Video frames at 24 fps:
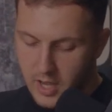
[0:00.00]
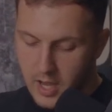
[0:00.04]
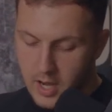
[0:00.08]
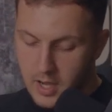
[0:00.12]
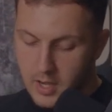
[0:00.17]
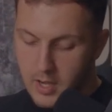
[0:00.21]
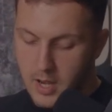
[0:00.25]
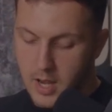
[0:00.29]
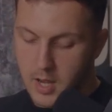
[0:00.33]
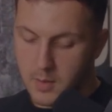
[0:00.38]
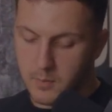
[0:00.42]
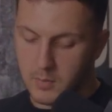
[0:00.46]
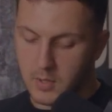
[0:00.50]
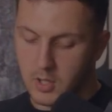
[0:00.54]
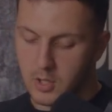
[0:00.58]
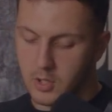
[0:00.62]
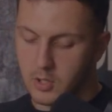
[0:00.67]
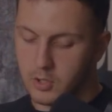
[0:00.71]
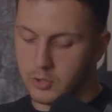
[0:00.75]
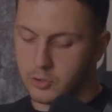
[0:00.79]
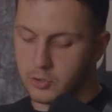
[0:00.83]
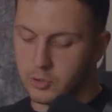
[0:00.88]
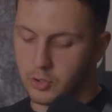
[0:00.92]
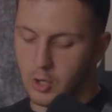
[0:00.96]
hey name,
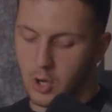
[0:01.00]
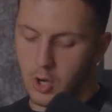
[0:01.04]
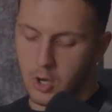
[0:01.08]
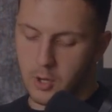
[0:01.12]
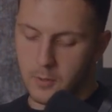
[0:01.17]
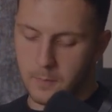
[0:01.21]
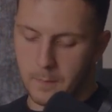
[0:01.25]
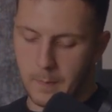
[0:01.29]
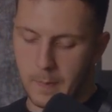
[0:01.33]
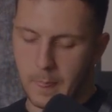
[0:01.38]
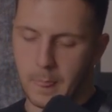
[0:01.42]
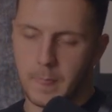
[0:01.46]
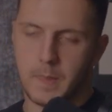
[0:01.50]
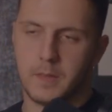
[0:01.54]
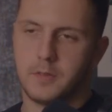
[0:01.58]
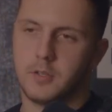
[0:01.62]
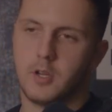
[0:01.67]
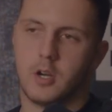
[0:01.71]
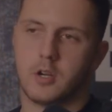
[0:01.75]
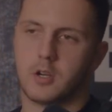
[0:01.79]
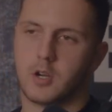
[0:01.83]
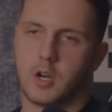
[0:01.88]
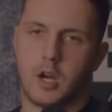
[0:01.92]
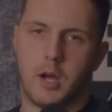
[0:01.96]
so that
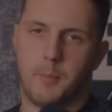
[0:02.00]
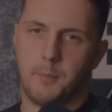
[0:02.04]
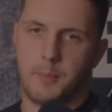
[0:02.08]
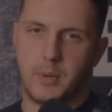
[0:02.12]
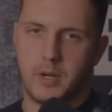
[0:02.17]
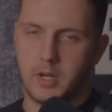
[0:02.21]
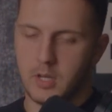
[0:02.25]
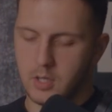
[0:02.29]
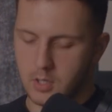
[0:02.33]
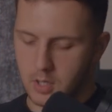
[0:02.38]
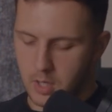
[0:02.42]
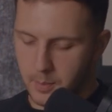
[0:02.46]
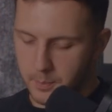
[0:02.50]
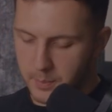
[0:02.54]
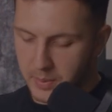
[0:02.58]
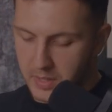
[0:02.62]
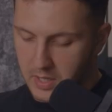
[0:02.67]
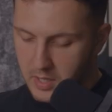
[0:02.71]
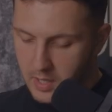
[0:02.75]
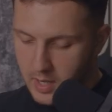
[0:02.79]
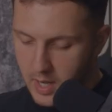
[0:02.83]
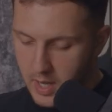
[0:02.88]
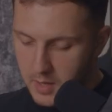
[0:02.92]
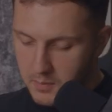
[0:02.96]
your company
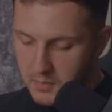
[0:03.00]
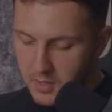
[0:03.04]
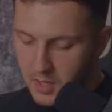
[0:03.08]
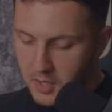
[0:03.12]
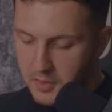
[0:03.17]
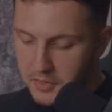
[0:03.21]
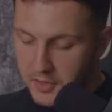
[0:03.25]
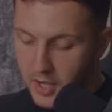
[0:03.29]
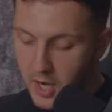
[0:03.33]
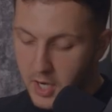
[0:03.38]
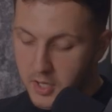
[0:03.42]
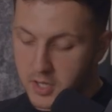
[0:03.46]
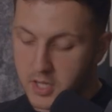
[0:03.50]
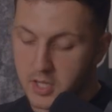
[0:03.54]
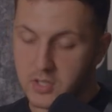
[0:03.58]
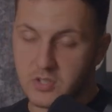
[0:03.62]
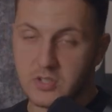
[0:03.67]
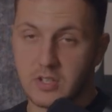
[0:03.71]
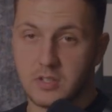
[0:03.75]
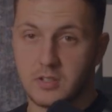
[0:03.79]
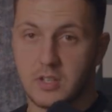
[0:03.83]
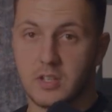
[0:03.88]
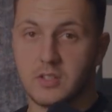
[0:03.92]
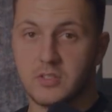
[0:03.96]
name,
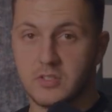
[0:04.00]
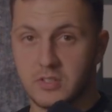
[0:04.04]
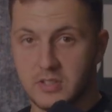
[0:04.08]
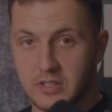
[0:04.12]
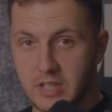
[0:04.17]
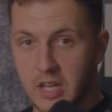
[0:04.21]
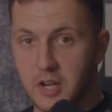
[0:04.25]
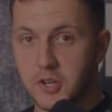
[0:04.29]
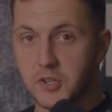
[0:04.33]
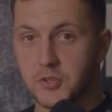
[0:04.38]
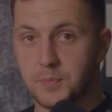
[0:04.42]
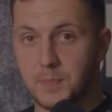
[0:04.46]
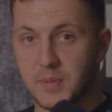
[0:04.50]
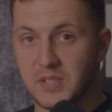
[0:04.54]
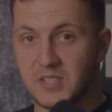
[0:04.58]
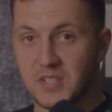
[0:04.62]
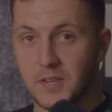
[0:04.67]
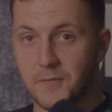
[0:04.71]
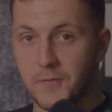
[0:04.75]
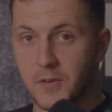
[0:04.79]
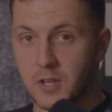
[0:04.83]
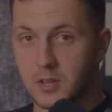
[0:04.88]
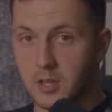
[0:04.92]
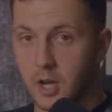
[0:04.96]
targets, and then their
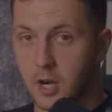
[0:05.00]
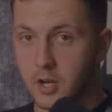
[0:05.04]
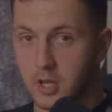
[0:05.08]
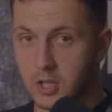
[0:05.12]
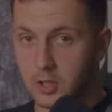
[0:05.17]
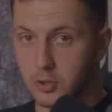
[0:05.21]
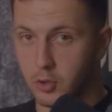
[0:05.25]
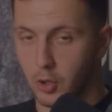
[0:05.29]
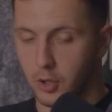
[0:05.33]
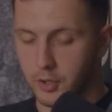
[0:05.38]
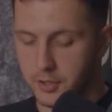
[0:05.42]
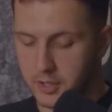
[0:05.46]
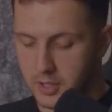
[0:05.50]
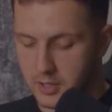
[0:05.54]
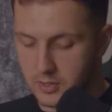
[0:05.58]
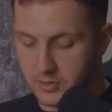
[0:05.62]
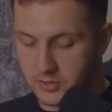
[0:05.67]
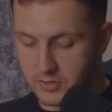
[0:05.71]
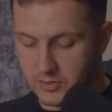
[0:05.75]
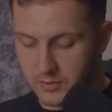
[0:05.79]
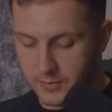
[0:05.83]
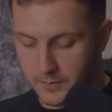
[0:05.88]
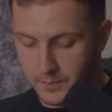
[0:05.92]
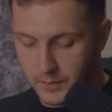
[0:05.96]
specific target
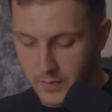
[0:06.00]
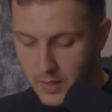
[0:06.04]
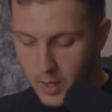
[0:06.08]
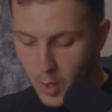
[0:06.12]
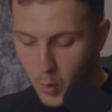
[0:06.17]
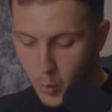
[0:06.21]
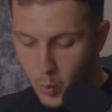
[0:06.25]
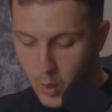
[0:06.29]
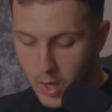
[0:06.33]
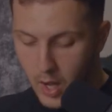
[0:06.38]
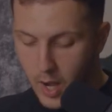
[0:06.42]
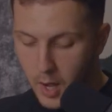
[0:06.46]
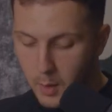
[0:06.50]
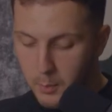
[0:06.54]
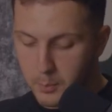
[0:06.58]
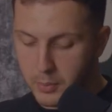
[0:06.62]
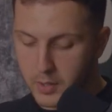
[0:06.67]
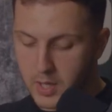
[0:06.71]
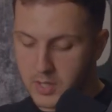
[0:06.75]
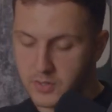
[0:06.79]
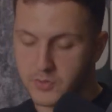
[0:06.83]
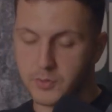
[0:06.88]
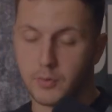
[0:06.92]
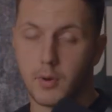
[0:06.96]
audience. We help
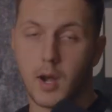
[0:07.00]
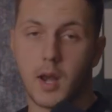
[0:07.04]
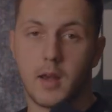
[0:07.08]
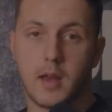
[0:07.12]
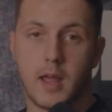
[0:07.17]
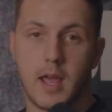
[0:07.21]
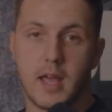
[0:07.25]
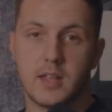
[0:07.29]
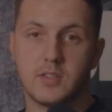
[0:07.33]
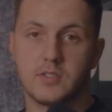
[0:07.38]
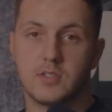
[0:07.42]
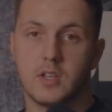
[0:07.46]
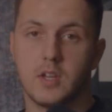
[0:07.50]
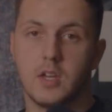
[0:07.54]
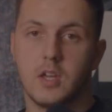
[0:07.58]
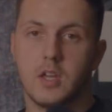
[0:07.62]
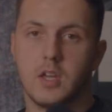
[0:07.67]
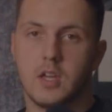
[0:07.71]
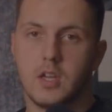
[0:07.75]
brands run ads.